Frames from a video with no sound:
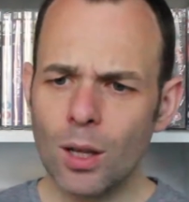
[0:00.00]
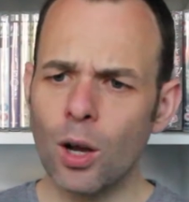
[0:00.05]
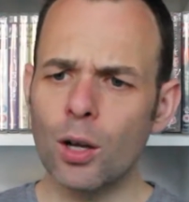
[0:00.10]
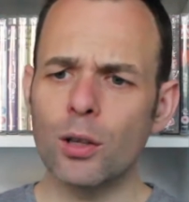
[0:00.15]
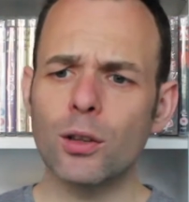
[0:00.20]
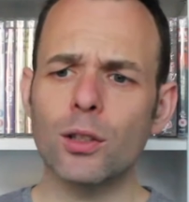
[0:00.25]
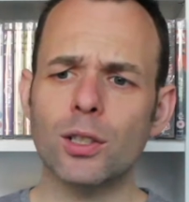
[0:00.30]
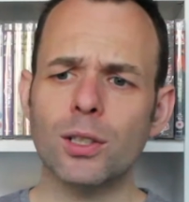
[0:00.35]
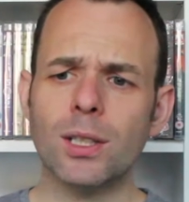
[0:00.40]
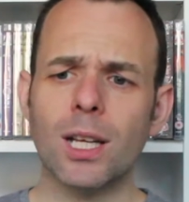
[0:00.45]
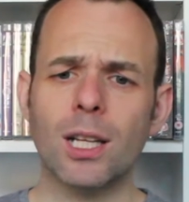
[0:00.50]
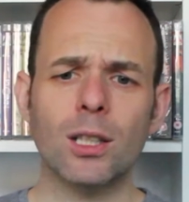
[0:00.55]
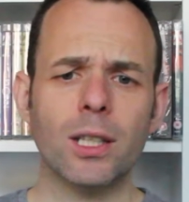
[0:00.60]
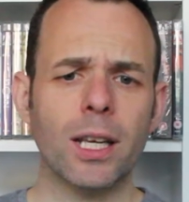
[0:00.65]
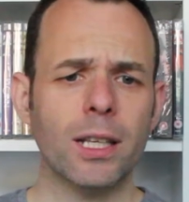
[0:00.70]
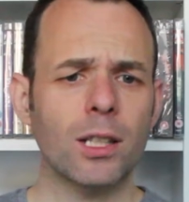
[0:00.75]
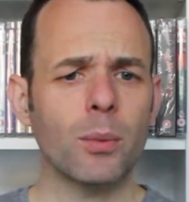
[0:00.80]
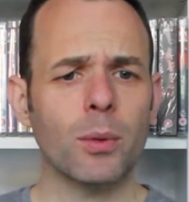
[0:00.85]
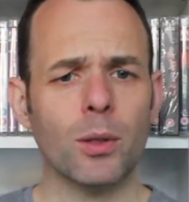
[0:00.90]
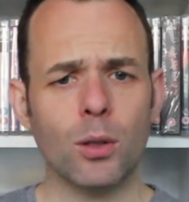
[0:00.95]
I understand
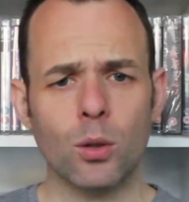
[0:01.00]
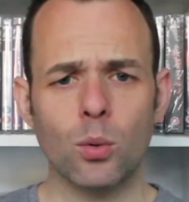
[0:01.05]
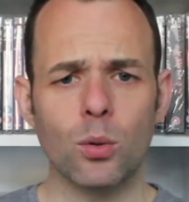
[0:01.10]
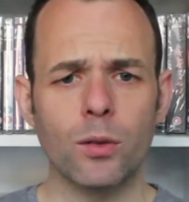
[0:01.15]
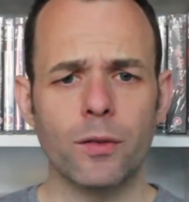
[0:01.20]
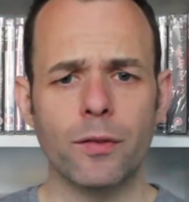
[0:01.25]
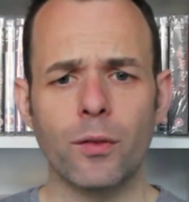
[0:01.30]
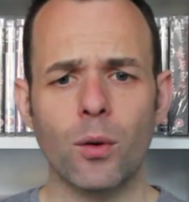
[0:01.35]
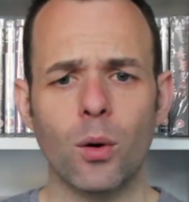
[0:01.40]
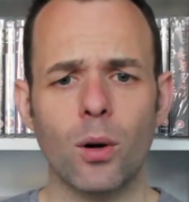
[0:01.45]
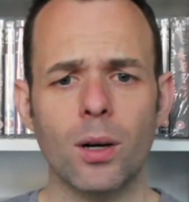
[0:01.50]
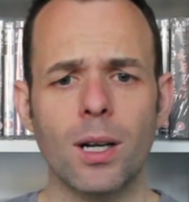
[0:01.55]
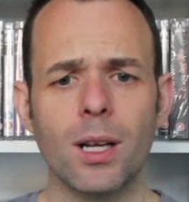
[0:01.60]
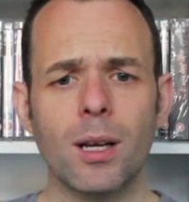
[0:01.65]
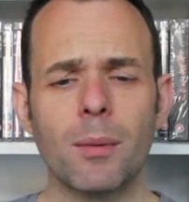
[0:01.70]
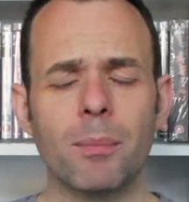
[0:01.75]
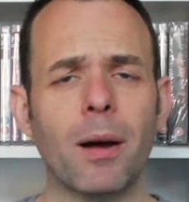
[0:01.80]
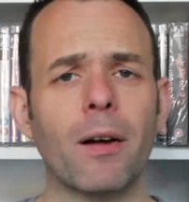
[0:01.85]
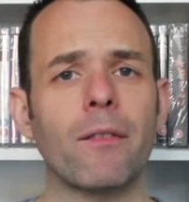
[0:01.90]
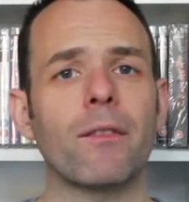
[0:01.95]
kind of what they're going for,
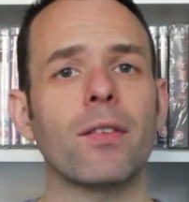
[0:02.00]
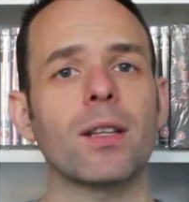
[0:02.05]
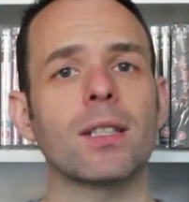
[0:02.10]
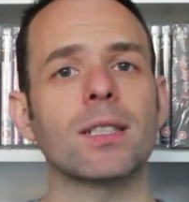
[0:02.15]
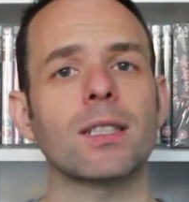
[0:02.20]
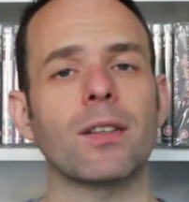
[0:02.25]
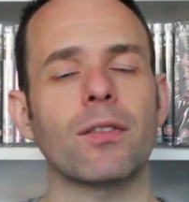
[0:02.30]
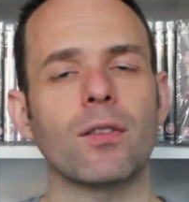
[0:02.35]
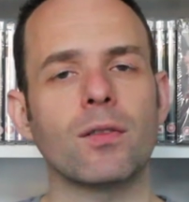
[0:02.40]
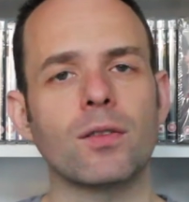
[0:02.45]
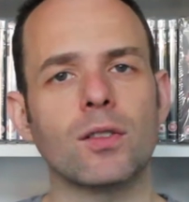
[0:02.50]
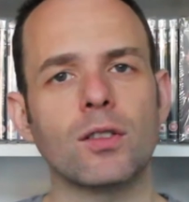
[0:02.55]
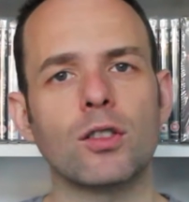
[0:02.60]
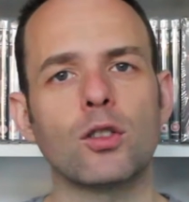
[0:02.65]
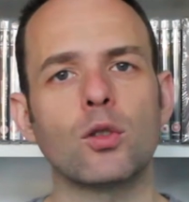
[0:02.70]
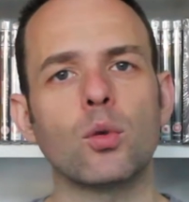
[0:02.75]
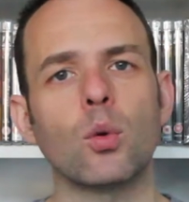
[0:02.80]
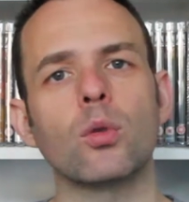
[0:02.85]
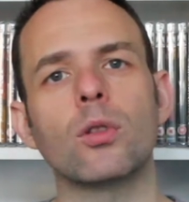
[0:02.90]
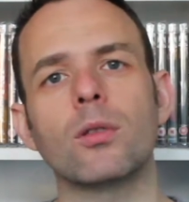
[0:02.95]
but I feel as if they've
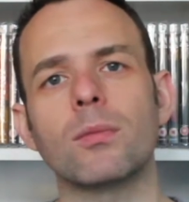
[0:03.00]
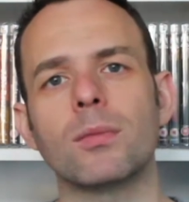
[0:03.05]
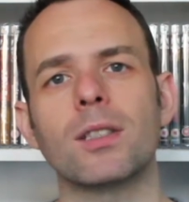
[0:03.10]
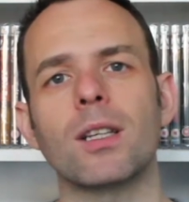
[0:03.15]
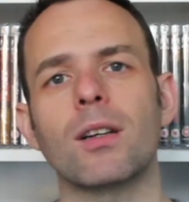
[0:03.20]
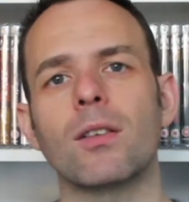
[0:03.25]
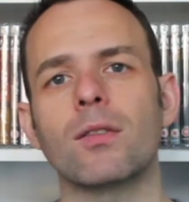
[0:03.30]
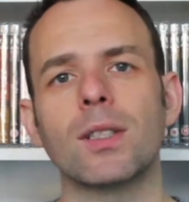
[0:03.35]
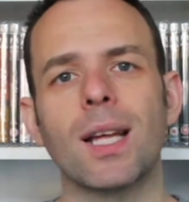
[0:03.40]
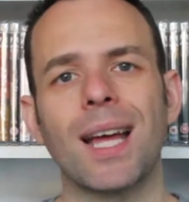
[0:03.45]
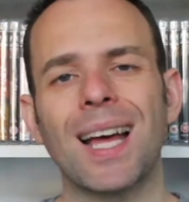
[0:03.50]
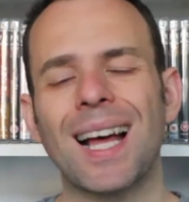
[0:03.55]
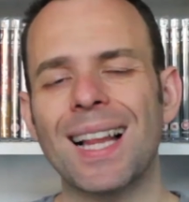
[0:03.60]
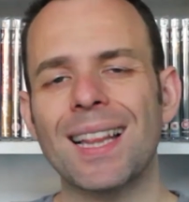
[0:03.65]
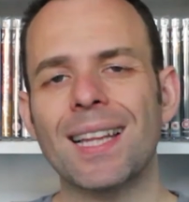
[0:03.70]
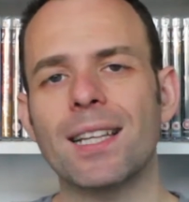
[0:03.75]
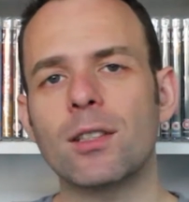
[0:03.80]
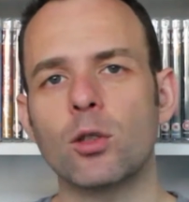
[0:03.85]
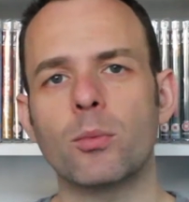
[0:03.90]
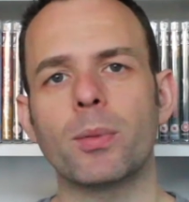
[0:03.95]
just sold themselves
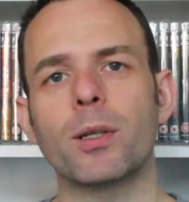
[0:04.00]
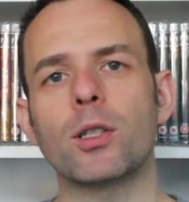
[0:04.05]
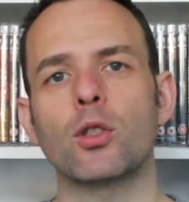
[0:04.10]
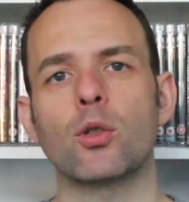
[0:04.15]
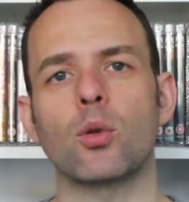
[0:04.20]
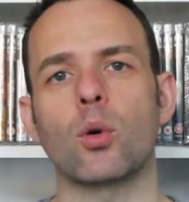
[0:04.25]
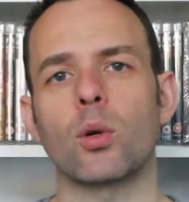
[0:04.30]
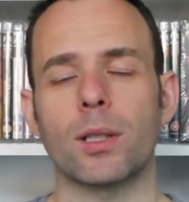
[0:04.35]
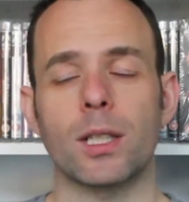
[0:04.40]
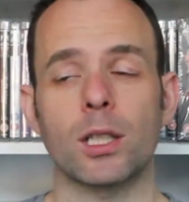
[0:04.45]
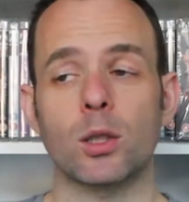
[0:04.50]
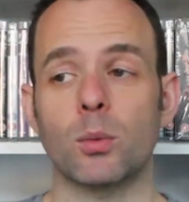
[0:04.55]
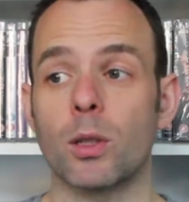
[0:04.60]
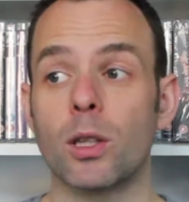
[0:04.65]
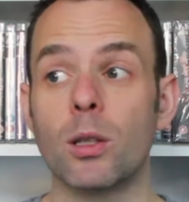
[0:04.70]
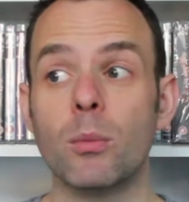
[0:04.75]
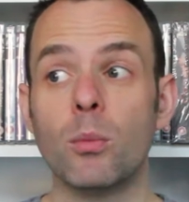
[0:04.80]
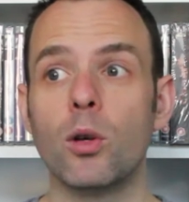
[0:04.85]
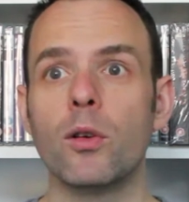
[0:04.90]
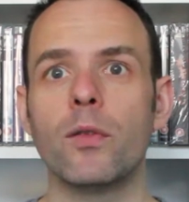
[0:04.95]
a little bit short in this
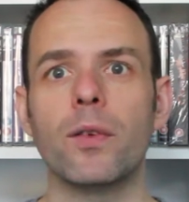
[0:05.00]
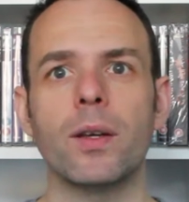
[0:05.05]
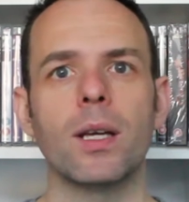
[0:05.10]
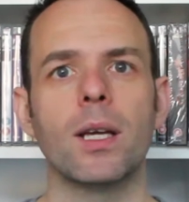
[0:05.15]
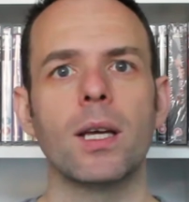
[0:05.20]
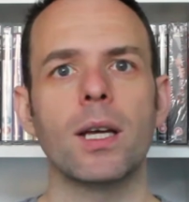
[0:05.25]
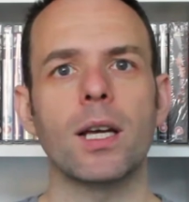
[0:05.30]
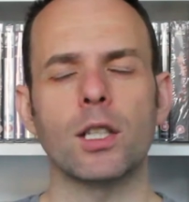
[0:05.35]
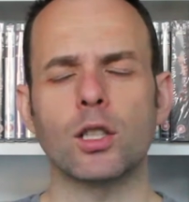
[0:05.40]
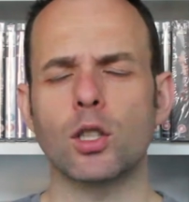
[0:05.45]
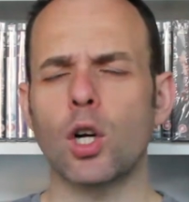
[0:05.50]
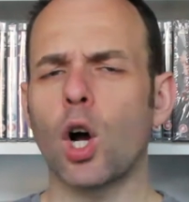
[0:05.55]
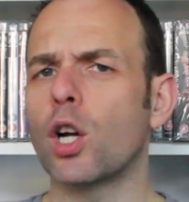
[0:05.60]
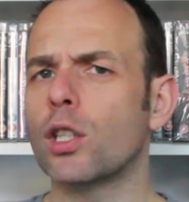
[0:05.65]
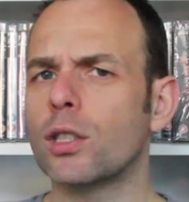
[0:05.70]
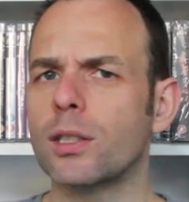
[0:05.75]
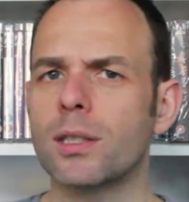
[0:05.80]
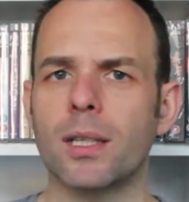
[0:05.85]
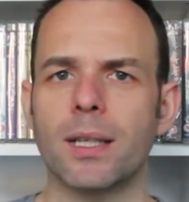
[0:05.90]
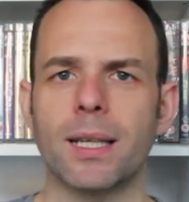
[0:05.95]
one. The movie is
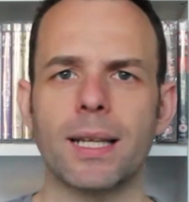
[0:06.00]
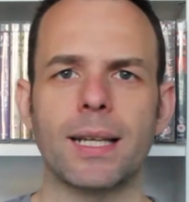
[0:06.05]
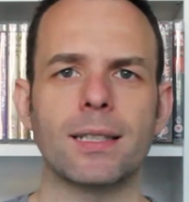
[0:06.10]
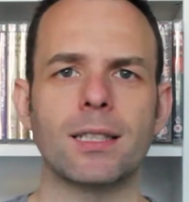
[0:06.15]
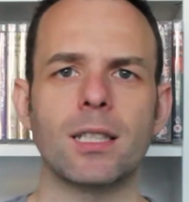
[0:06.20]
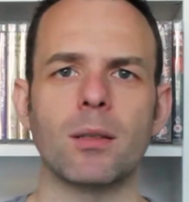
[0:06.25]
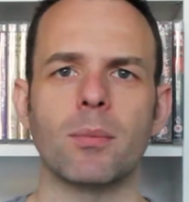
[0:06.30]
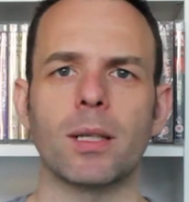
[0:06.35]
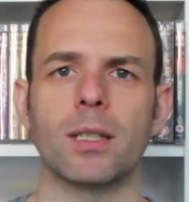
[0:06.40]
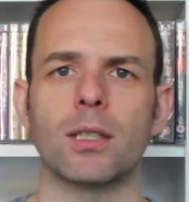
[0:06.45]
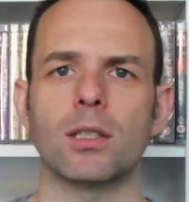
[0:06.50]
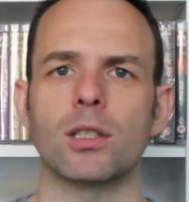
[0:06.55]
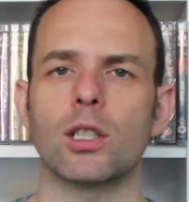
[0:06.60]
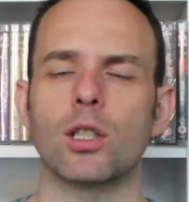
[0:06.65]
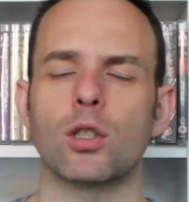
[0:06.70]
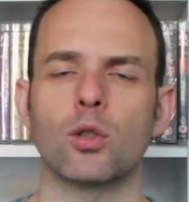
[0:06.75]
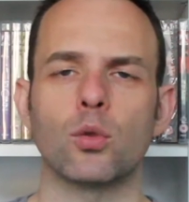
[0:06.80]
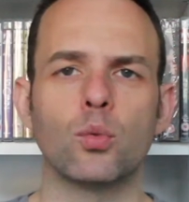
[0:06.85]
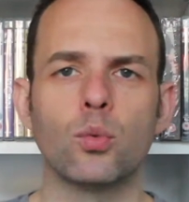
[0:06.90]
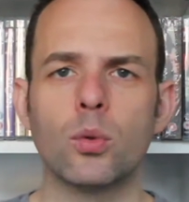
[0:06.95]
under 80 minutes.
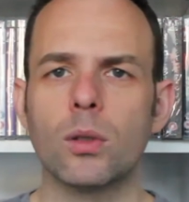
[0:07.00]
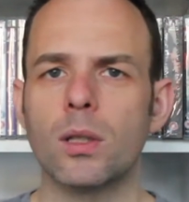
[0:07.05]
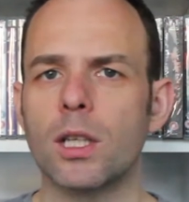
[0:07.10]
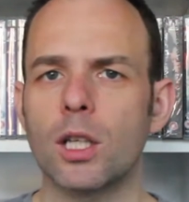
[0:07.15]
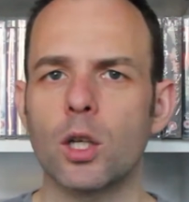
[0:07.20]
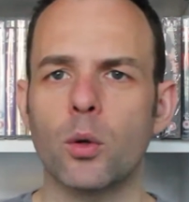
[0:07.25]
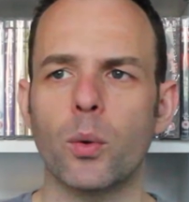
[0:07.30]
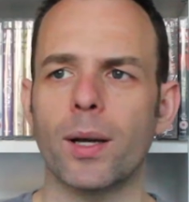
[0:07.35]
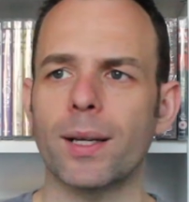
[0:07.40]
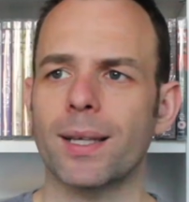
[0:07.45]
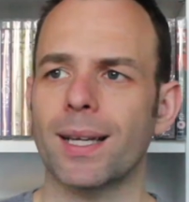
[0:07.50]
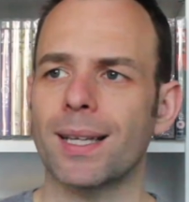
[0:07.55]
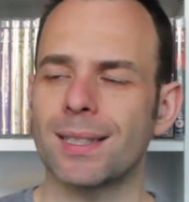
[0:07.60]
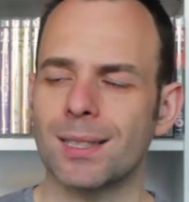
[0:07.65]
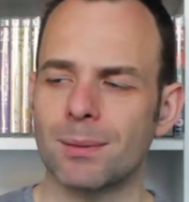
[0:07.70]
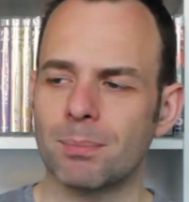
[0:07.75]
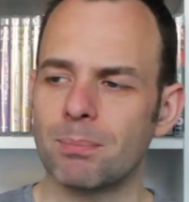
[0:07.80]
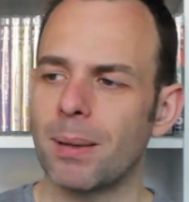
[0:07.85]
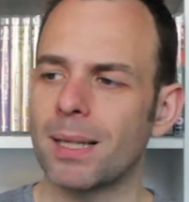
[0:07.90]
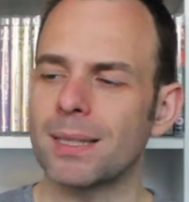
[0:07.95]
It's really quick.
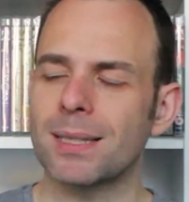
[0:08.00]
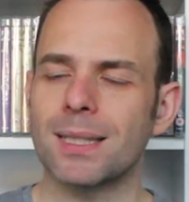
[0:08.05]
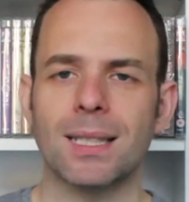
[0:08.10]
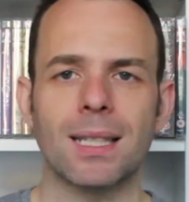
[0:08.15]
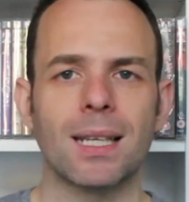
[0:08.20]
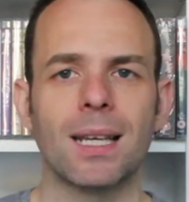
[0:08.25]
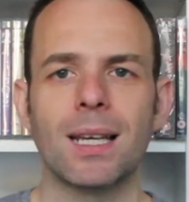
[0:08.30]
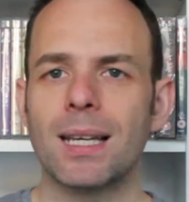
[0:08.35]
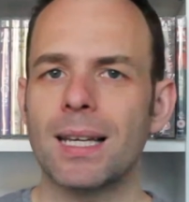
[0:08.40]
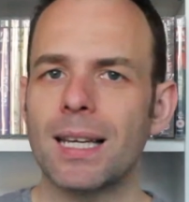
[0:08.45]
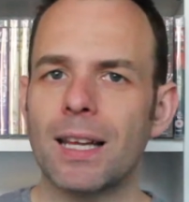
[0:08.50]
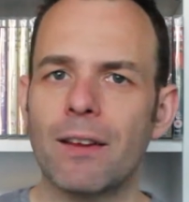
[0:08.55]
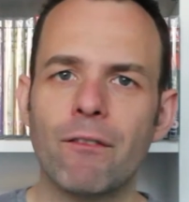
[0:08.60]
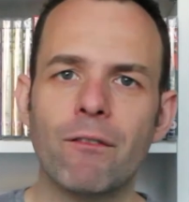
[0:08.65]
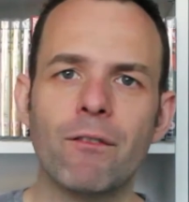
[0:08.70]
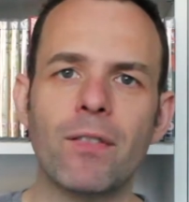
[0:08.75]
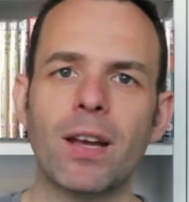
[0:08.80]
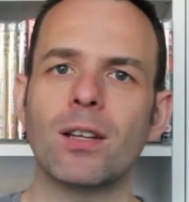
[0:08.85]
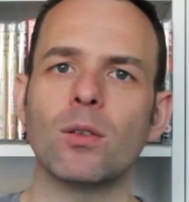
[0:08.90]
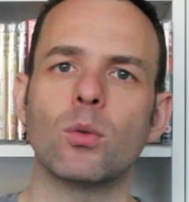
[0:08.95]
It's missing a
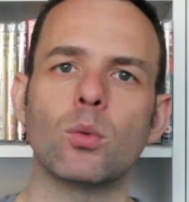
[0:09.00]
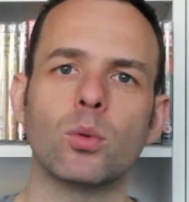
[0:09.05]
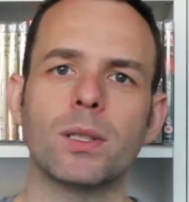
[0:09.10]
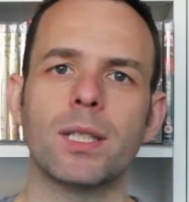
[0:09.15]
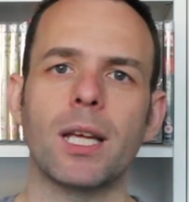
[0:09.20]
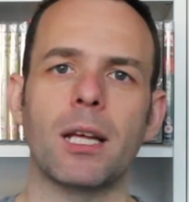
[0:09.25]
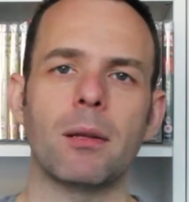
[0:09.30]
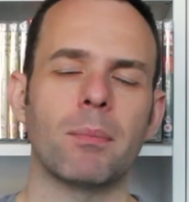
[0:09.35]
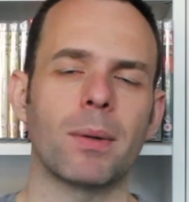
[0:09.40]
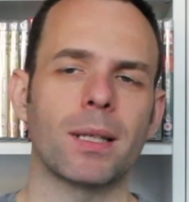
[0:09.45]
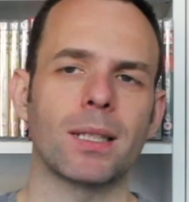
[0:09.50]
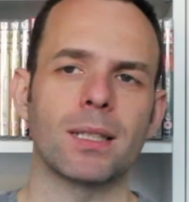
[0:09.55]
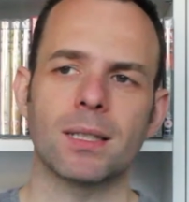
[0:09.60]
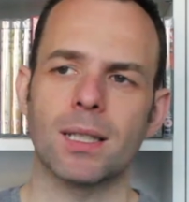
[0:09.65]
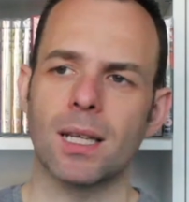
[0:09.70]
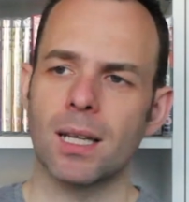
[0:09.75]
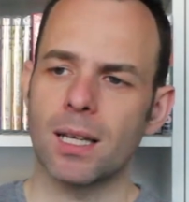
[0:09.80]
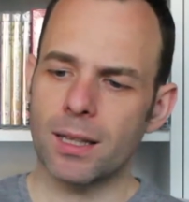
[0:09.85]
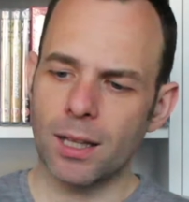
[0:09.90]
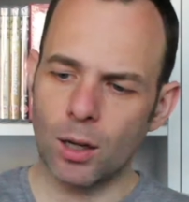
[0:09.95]
final 10 minutes.